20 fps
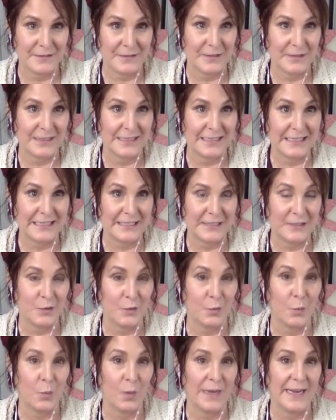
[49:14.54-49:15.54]
you can heal
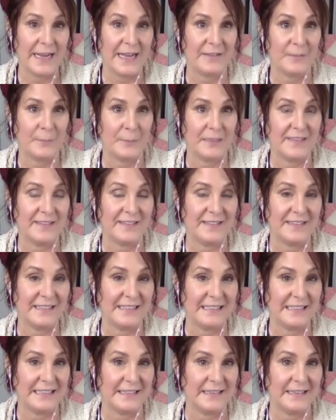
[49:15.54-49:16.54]
what has been
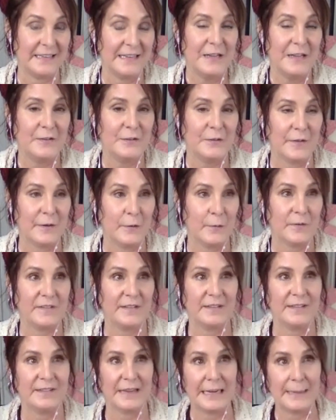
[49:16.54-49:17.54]
seen. So there was
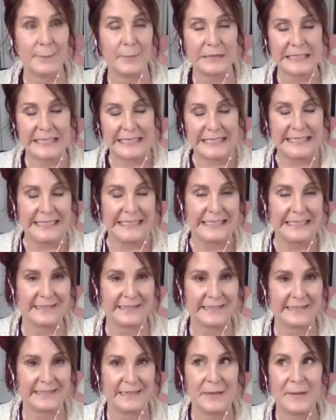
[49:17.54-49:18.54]
a
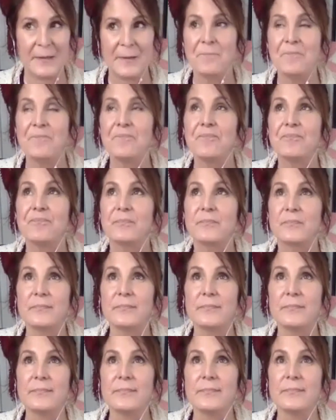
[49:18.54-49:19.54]
simultaneous
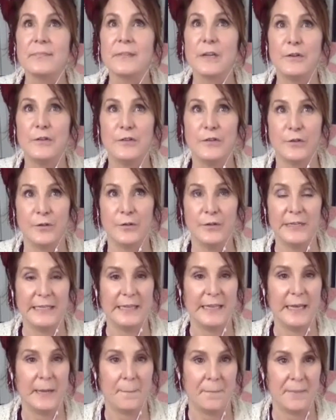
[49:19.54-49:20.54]
journey
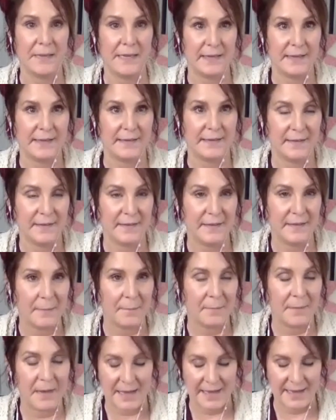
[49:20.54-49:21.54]
that begun, that
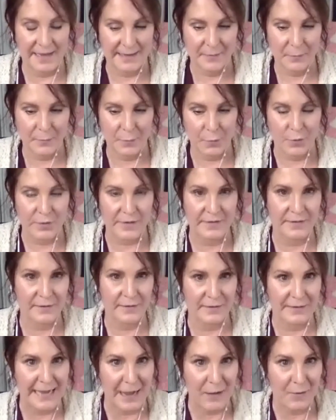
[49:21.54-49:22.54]
my poor dear
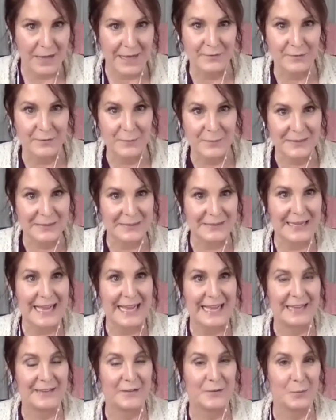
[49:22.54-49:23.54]
now husband
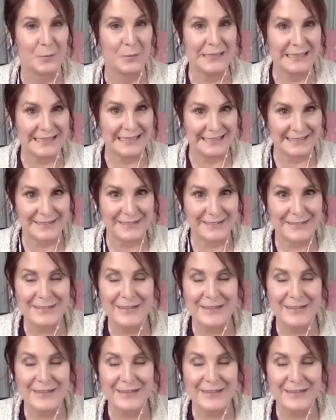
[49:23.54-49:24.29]
had to witness,